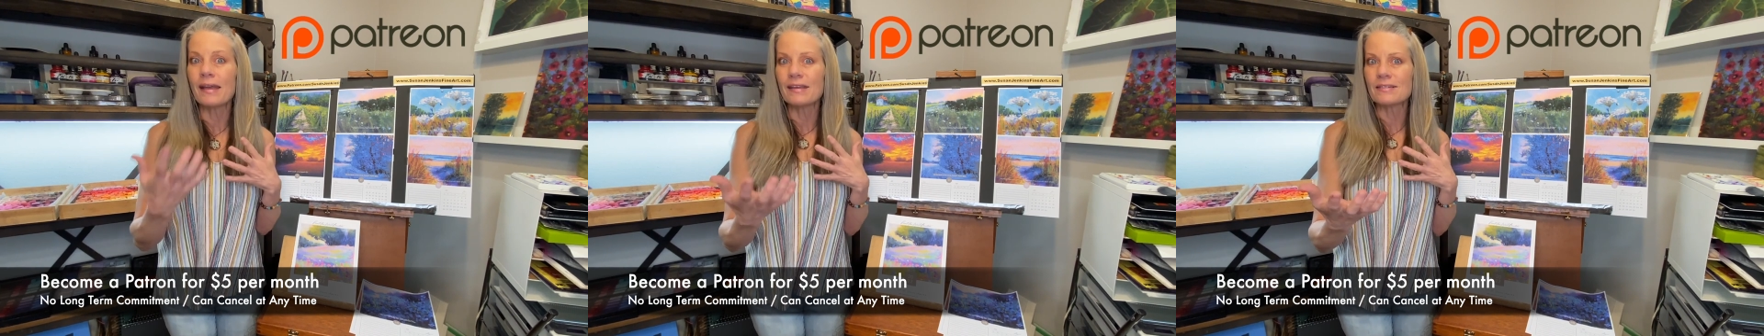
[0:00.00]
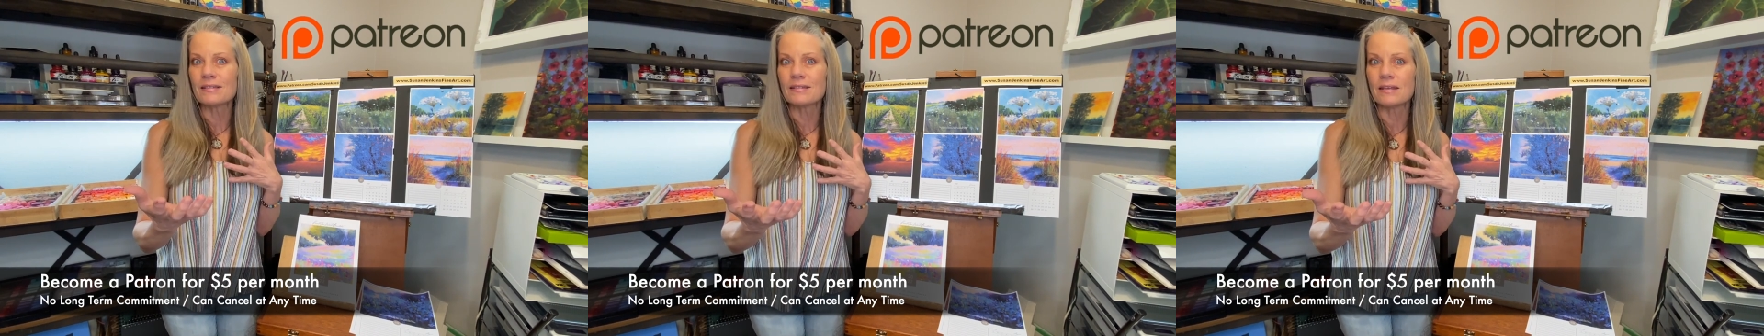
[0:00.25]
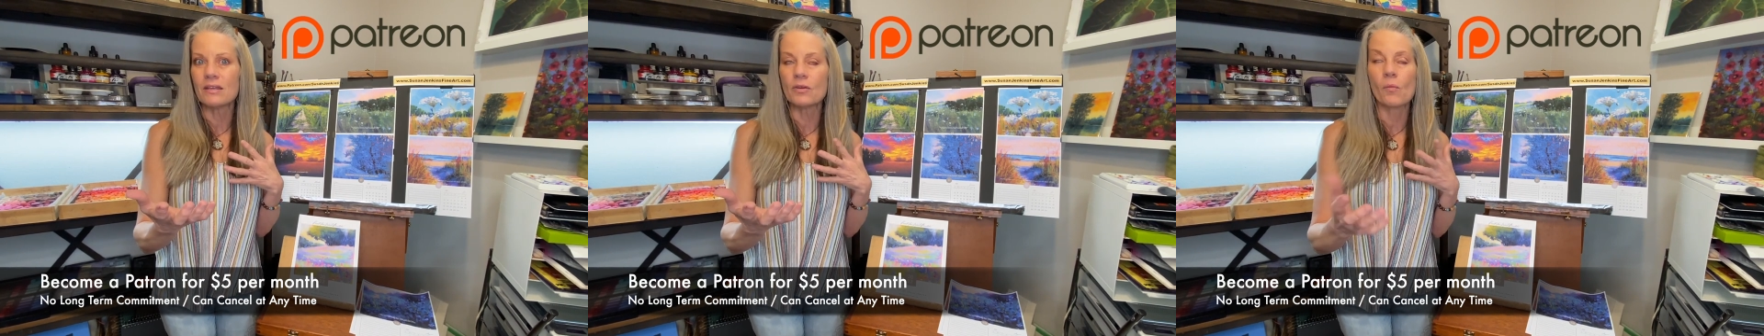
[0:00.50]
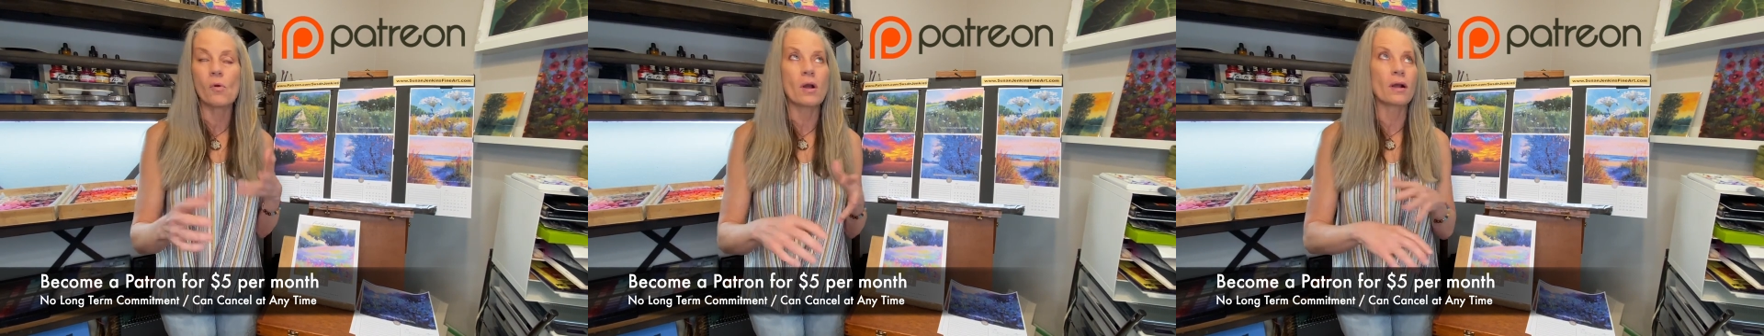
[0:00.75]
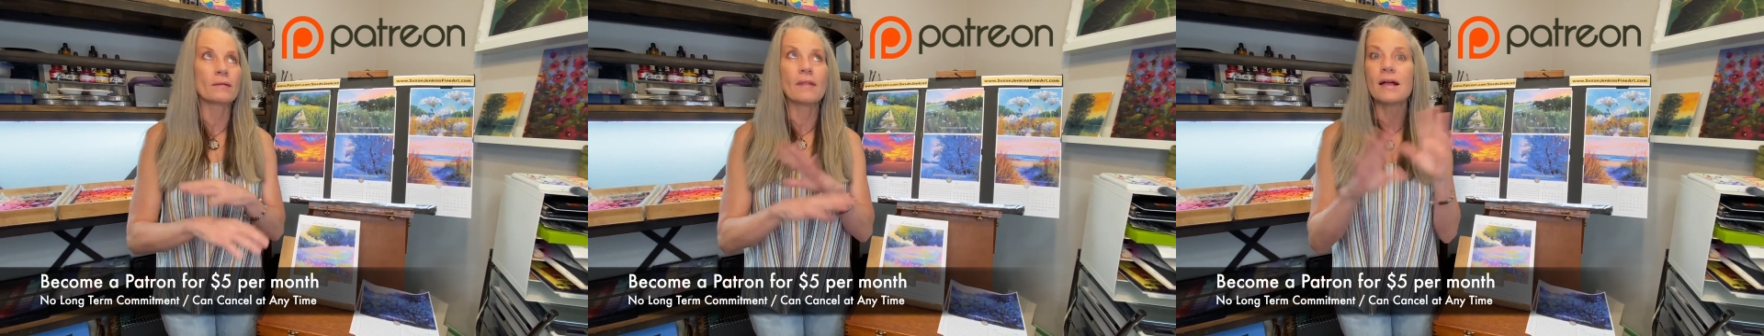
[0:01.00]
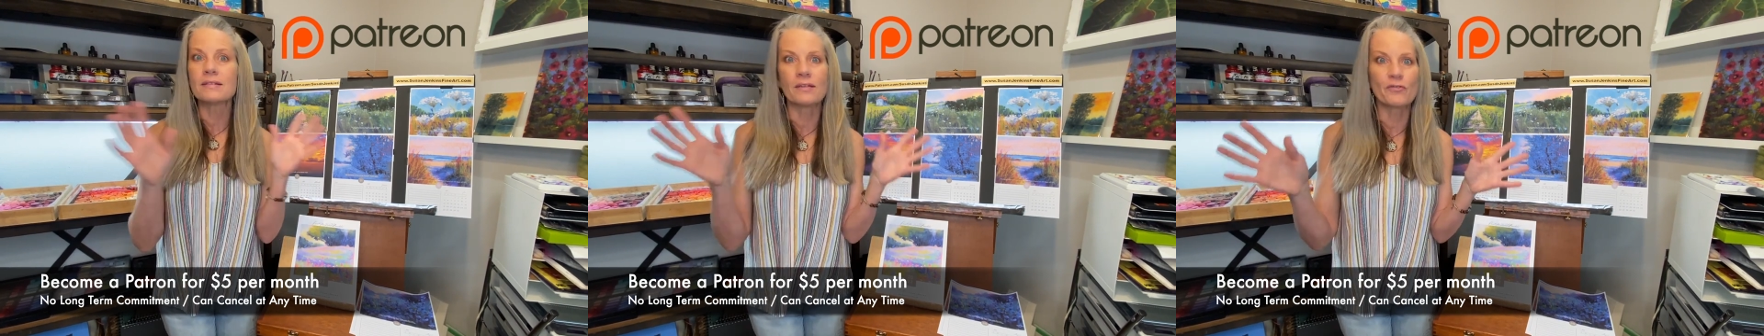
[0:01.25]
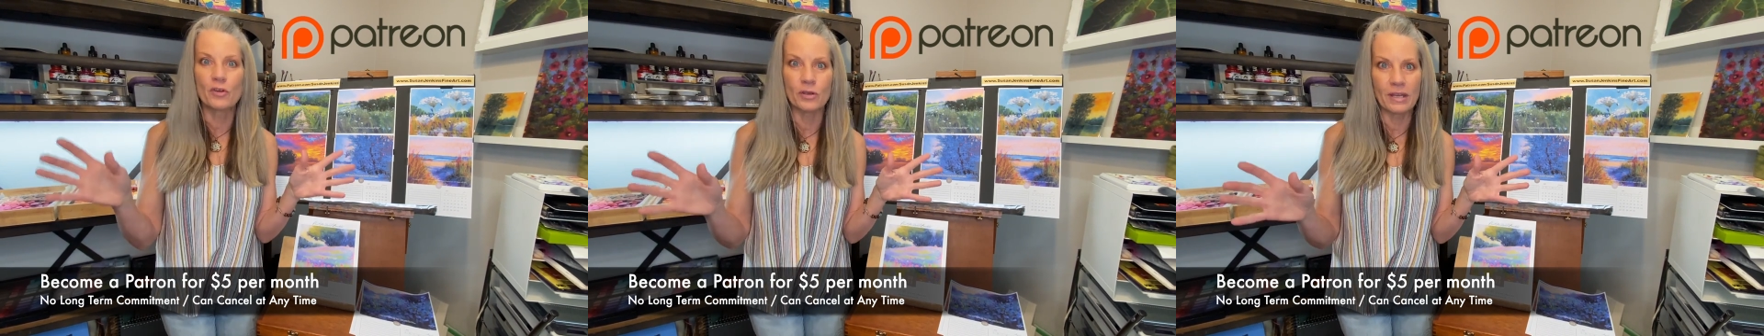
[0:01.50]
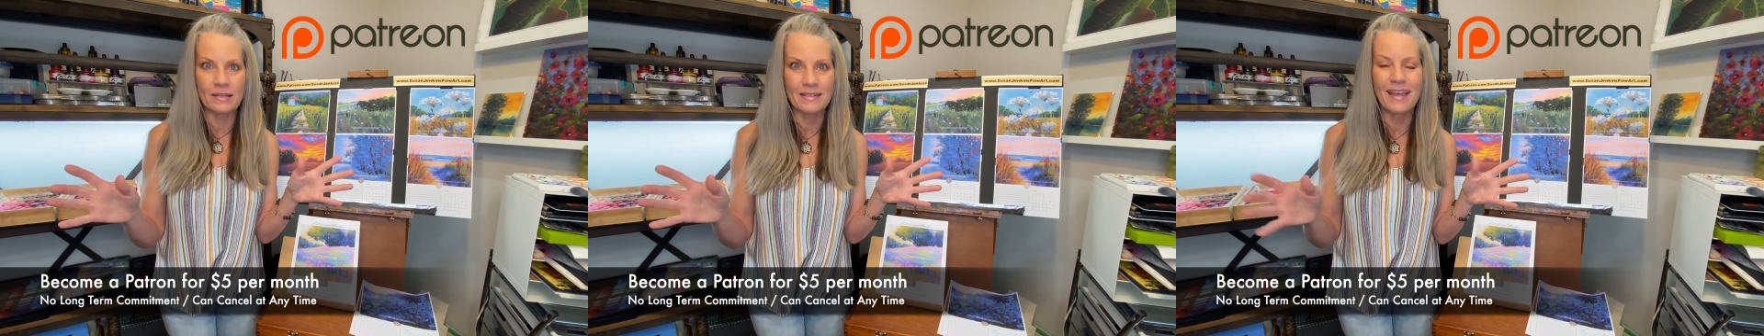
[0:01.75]
get to see your work, lots of
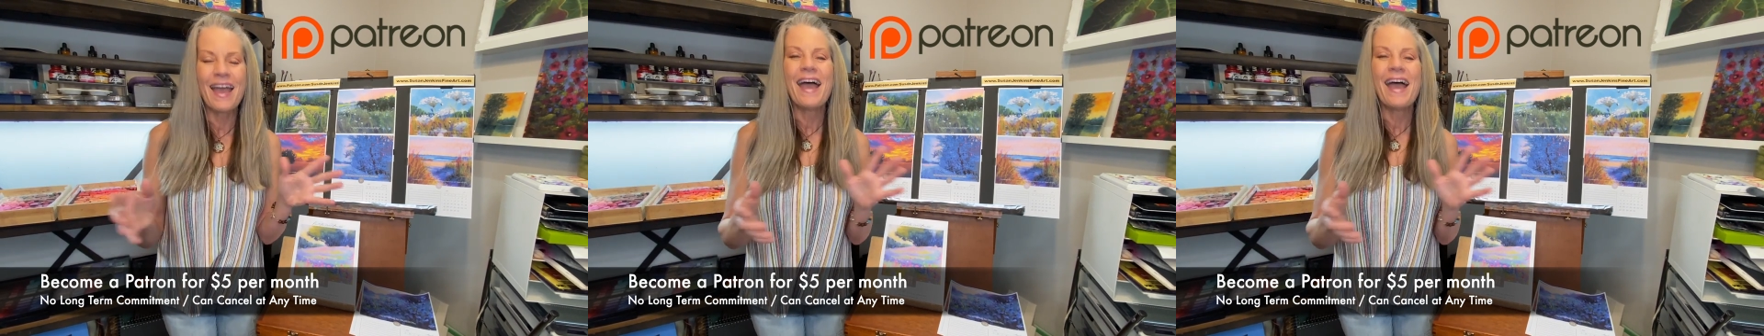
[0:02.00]
goodies,